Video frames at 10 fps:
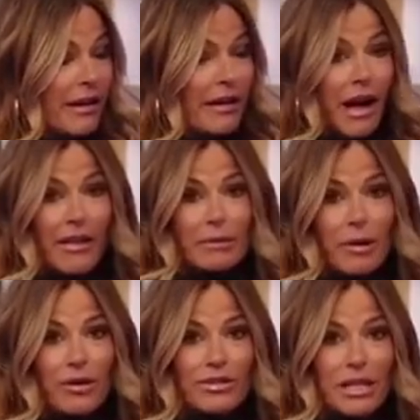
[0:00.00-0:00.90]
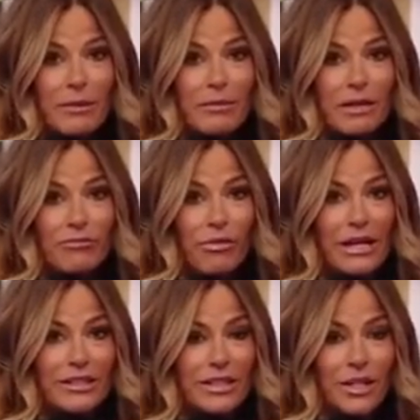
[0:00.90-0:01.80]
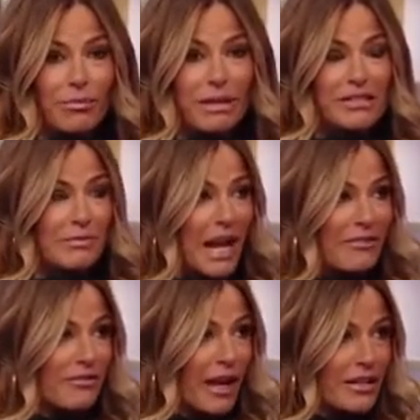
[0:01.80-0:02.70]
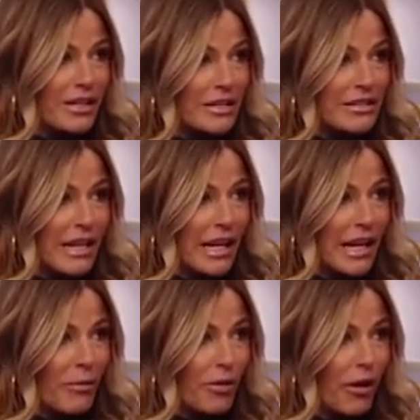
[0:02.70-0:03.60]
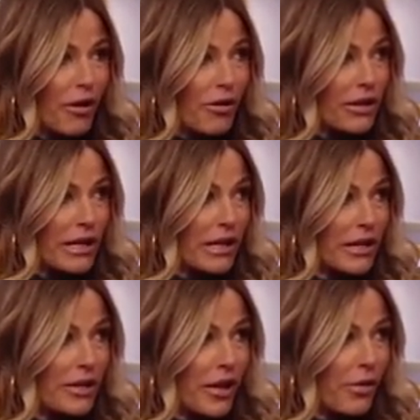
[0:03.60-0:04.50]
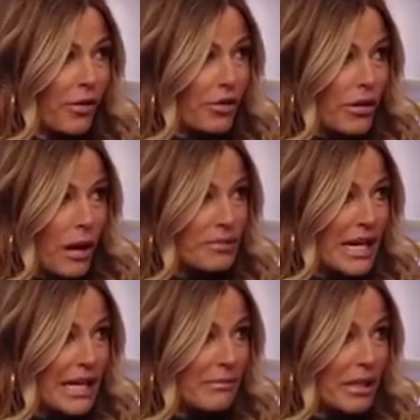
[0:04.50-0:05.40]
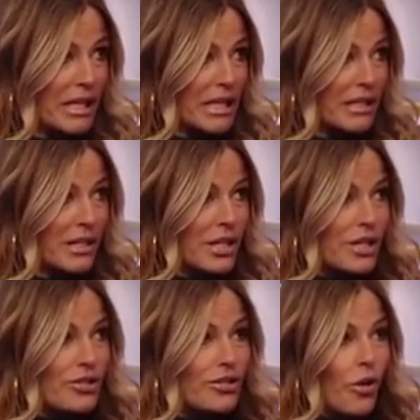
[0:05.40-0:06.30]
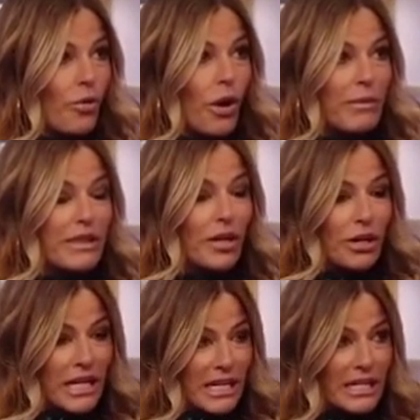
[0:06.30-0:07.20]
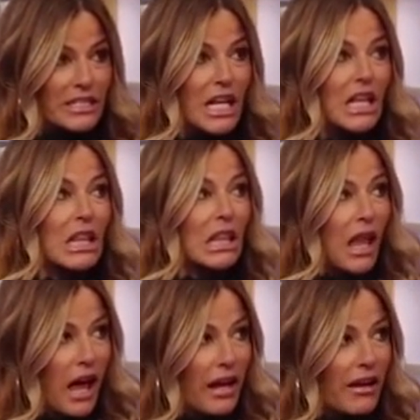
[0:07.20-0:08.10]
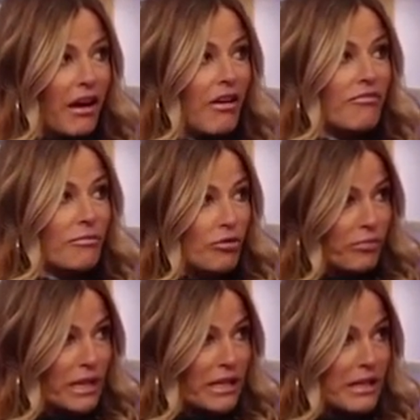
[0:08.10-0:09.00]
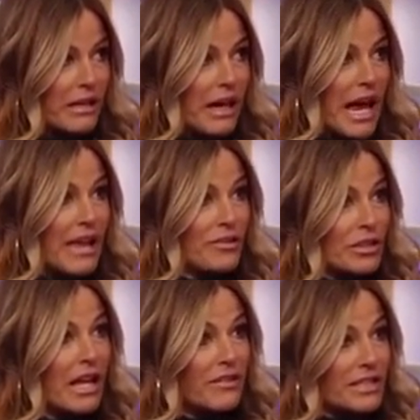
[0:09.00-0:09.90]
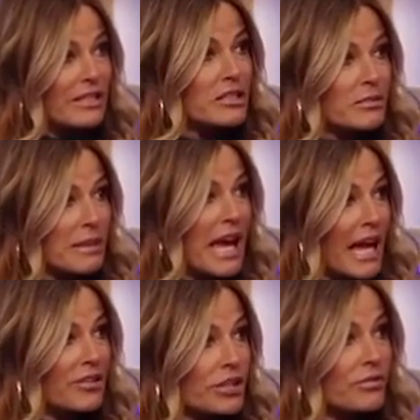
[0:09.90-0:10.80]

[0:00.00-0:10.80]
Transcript: Holly Parker team, I mean, it's not even Valentine's Day and we're already, up to 80 million. So, I mean, there is a lot of movement and there's a lot of deals to be had too.